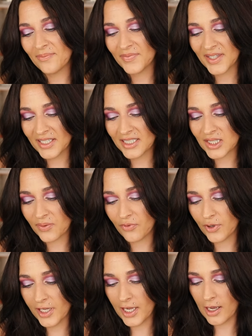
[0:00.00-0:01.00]
it is
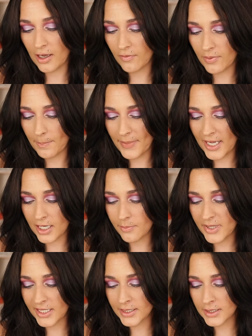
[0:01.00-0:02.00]
free of
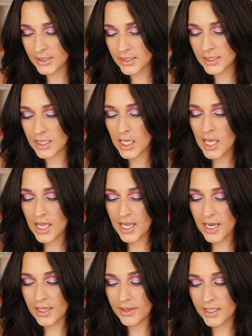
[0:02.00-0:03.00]
parabens.
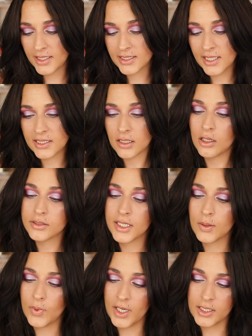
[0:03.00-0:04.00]
And then it says all
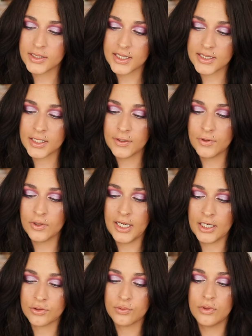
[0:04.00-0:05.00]
day wear. It doesn't give you an
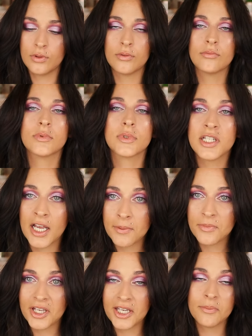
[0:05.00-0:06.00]
actual
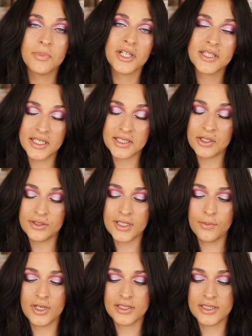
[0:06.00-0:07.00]
timeline, but it says all day wear